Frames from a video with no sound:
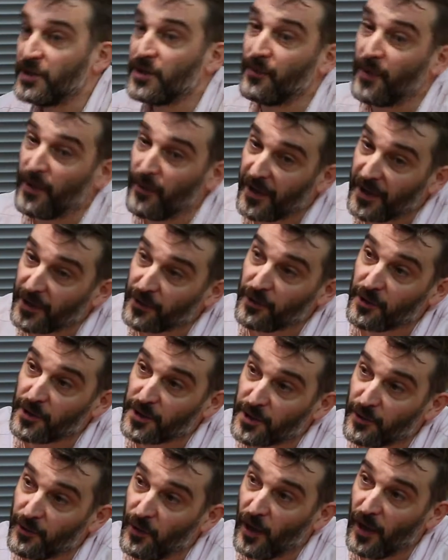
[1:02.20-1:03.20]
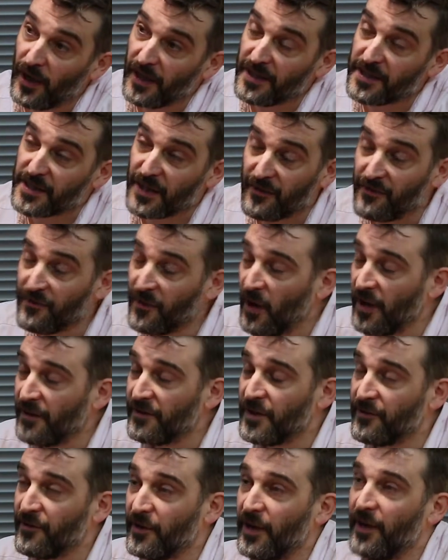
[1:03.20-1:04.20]
and we went across to Ireland, so 5
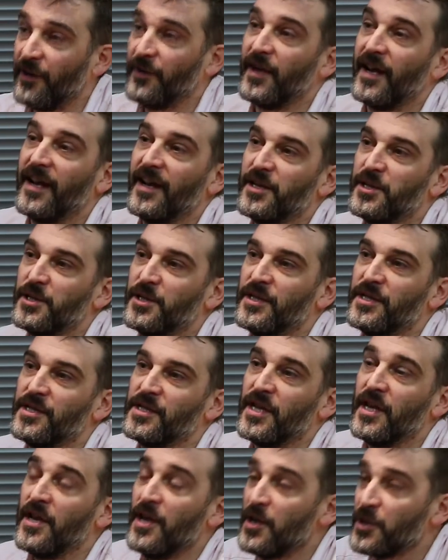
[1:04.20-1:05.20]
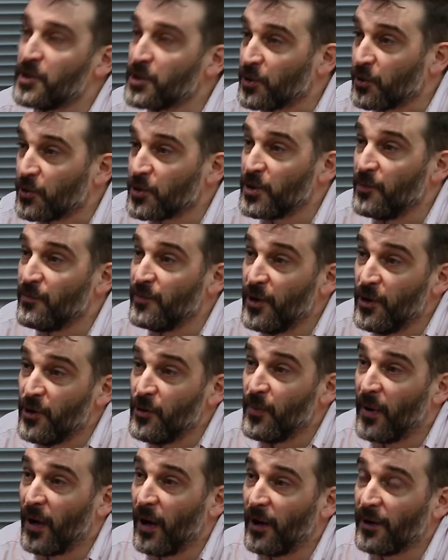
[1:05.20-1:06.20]
different locations, saw some new
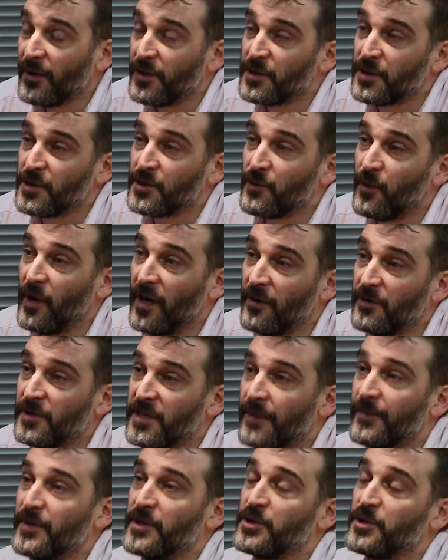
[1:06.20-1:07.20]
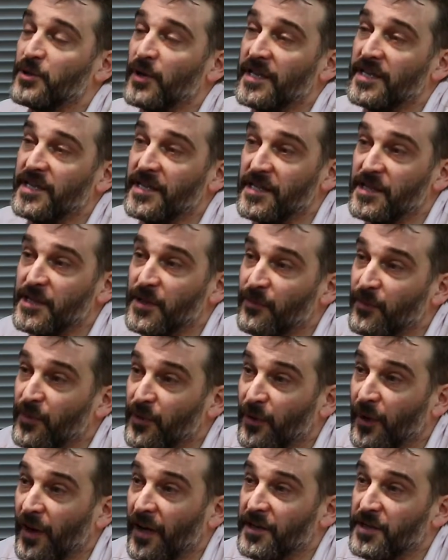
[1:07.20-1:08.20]
partners as well, demonstrated some
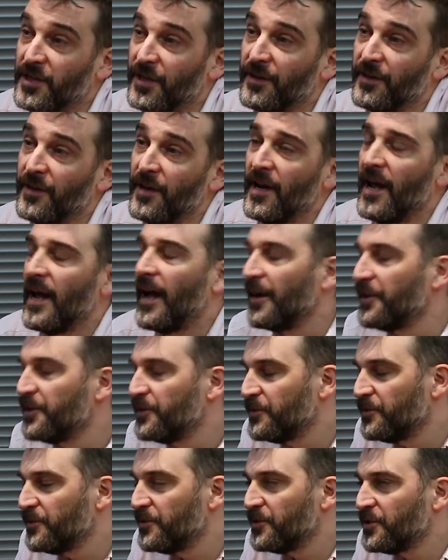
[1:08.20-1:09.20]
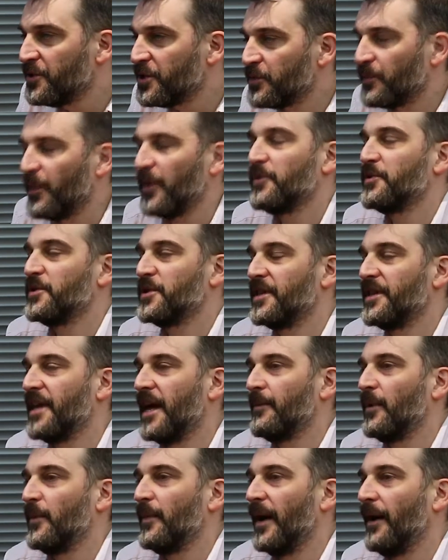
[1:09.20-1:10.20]
product and spoke to
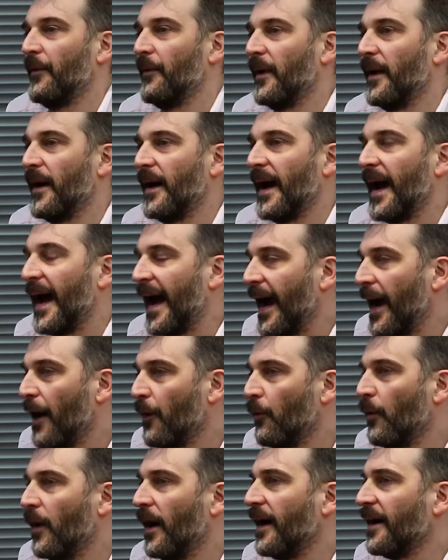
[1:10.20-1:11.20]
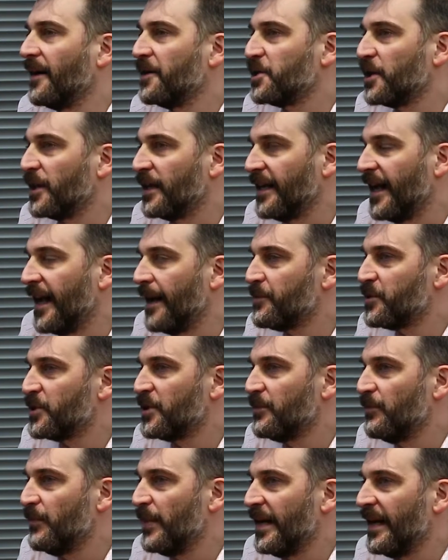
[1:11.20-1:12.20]
them about how actually
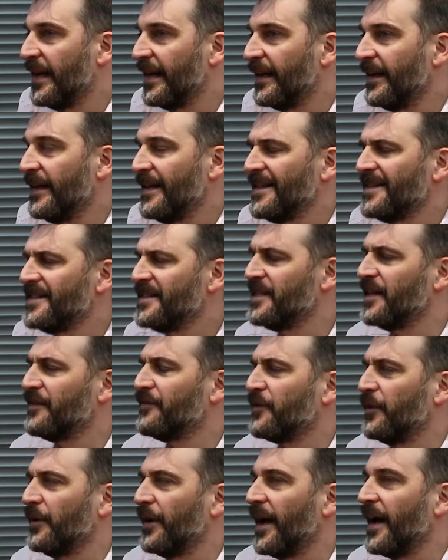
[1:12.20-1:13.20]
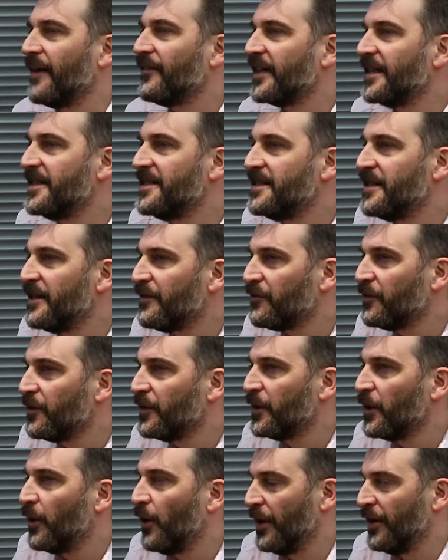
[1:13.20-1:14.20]
Epson being different, having a
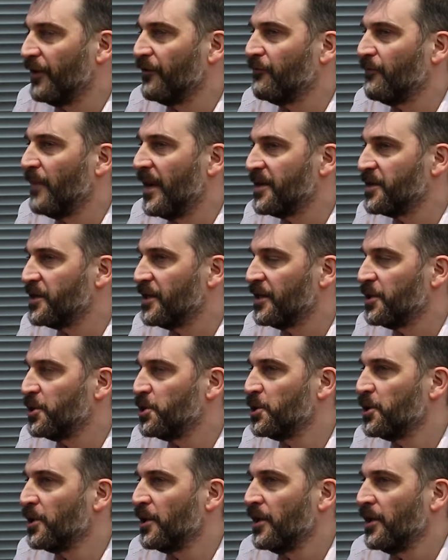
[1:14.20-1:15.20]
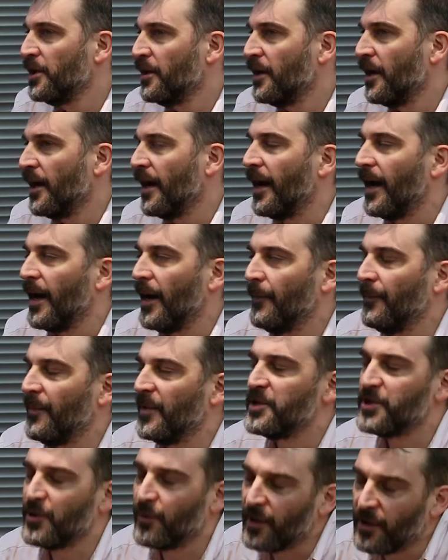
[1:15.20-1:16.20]
different kind of message
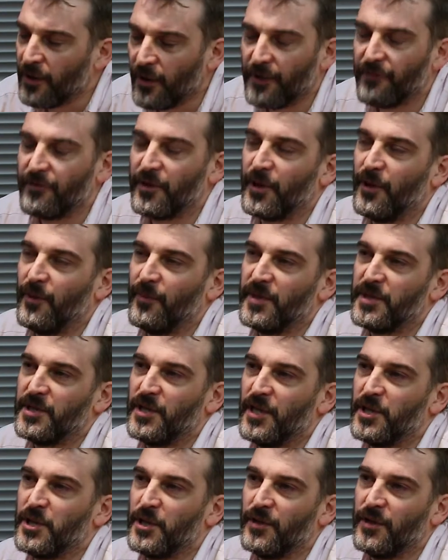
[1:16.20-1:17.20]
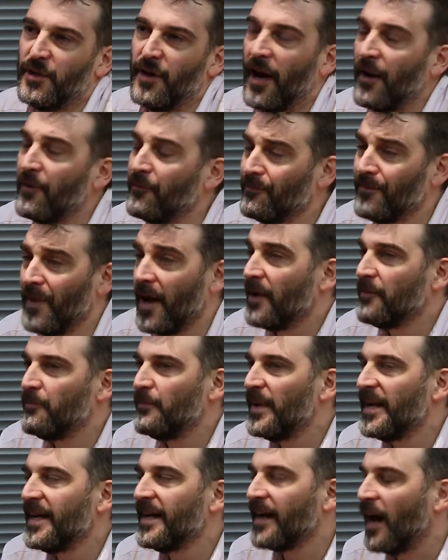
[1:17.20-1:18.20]
to a lot of the competition, and
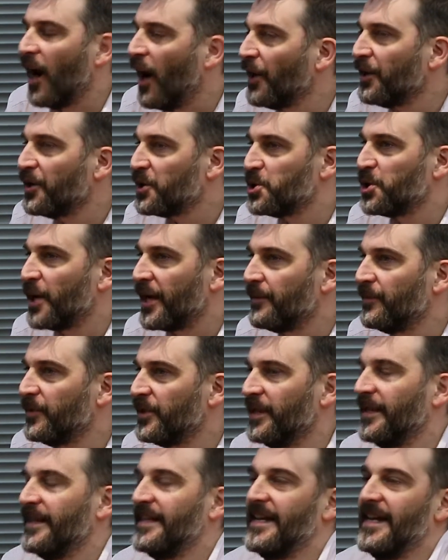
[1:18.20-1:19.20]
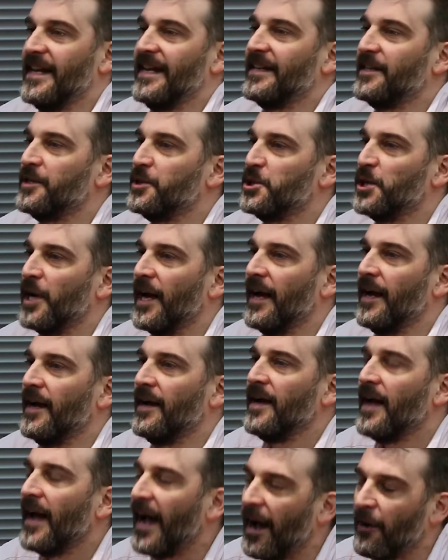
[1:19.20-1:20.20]
being unashamedly inkjet,
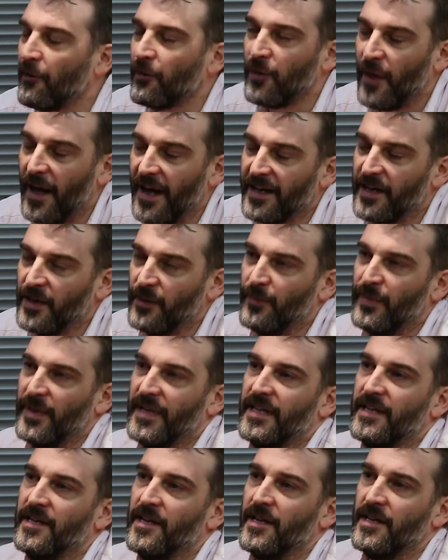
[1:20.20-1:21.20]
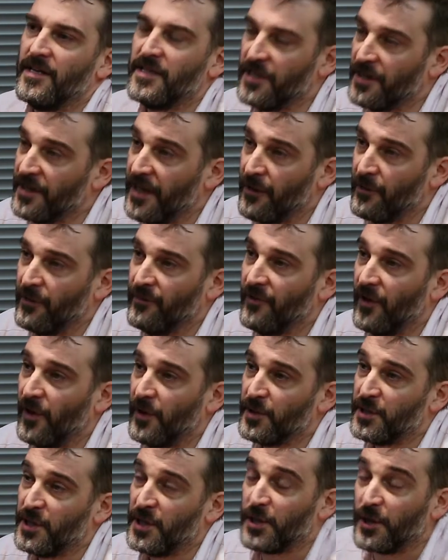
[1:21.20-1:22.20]
how that could be to their
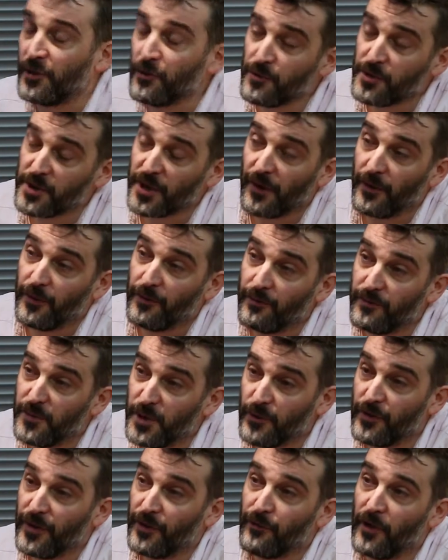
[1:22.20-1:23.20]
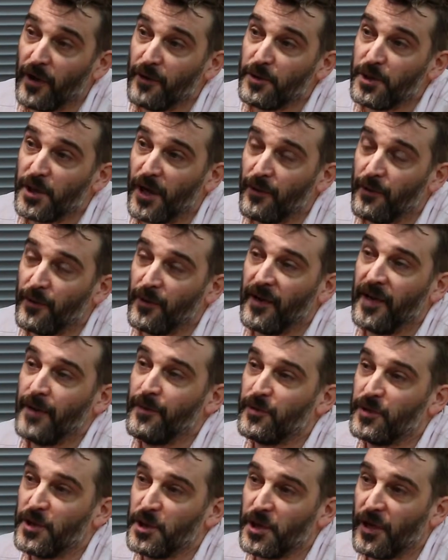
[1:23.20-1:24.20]
advantage. And also during the roadshow, we were able
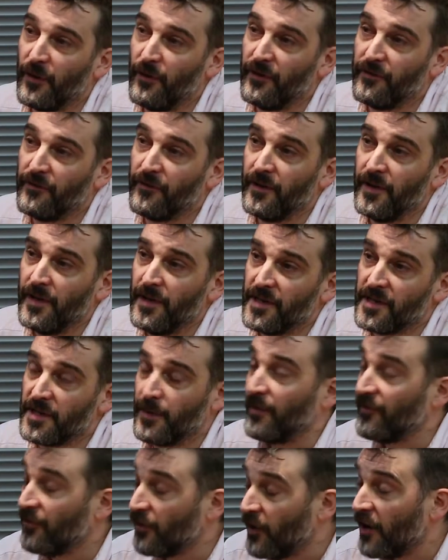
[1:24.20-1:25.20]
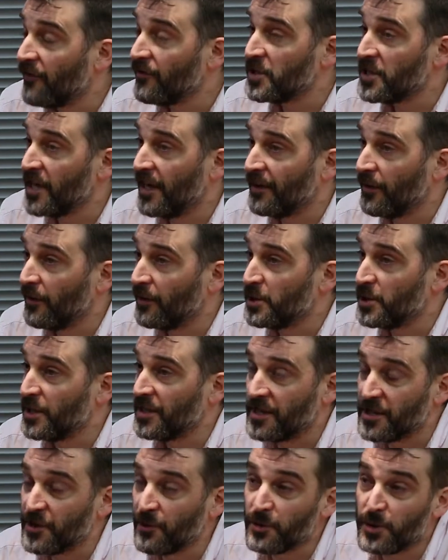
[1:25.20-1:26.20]
to show off some of our other technologies.
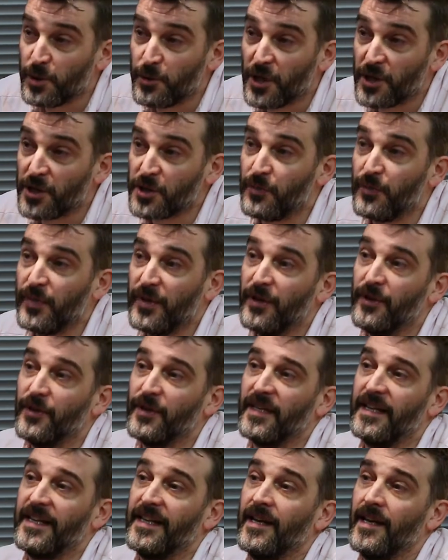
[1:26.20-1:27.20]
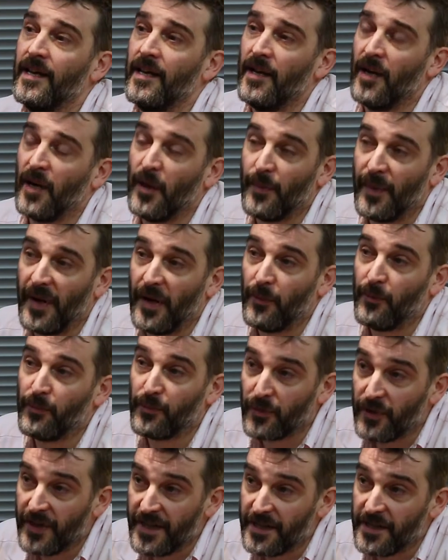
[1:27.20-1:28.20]
It's not just purely about
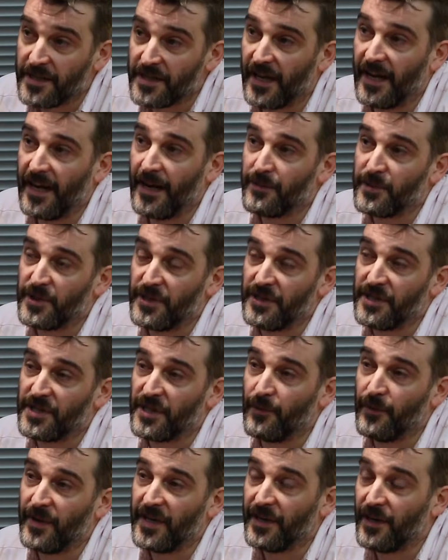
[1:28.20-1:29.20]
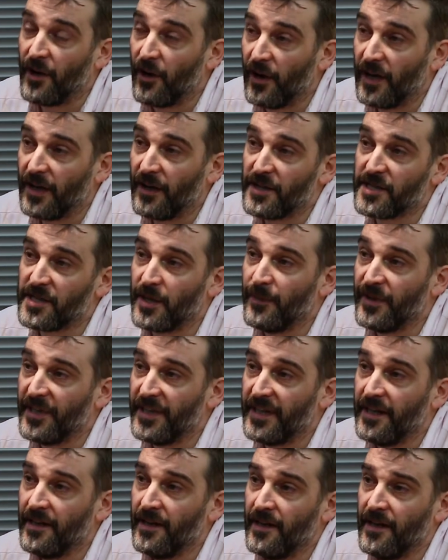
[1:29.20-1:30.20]
print to Epson, so we can highlight some of
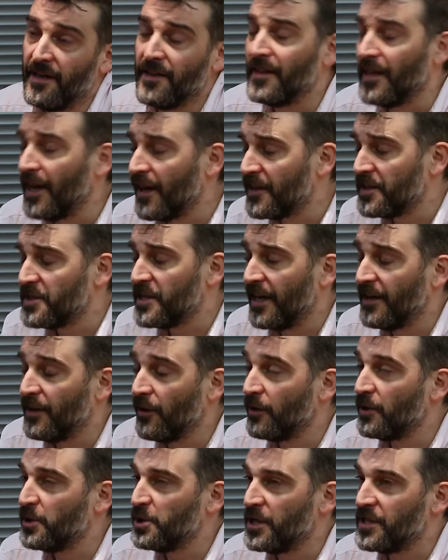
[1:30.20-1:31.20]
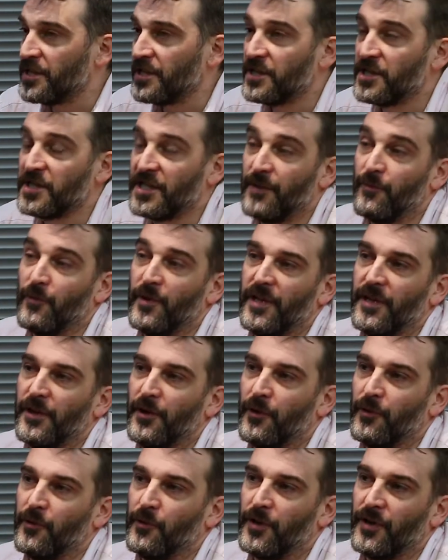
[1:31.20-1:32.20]
the other technologies that sit within
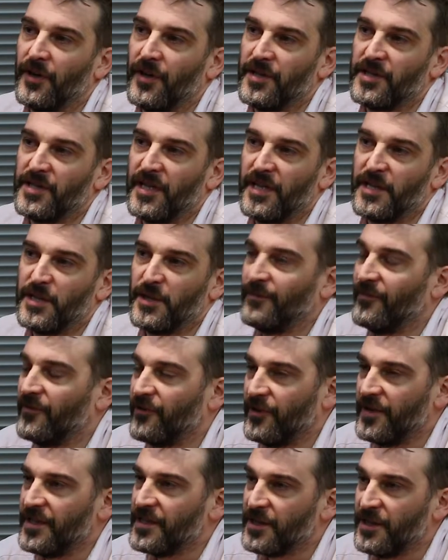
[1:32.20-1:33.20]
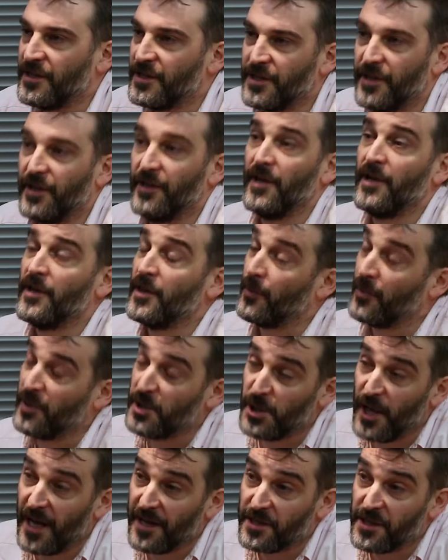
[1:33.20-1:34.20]
our organisation, for instance, the
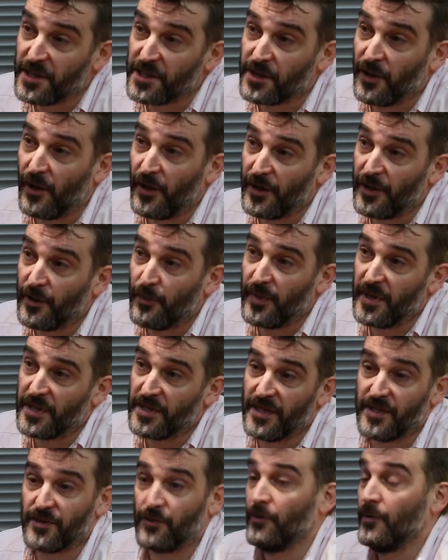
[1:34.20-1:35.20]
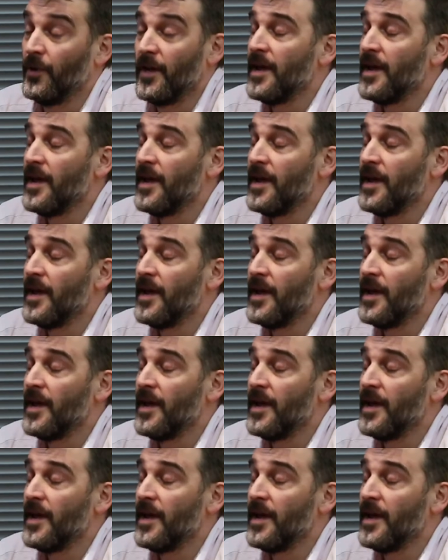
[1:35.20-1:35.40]
projector side of the business, or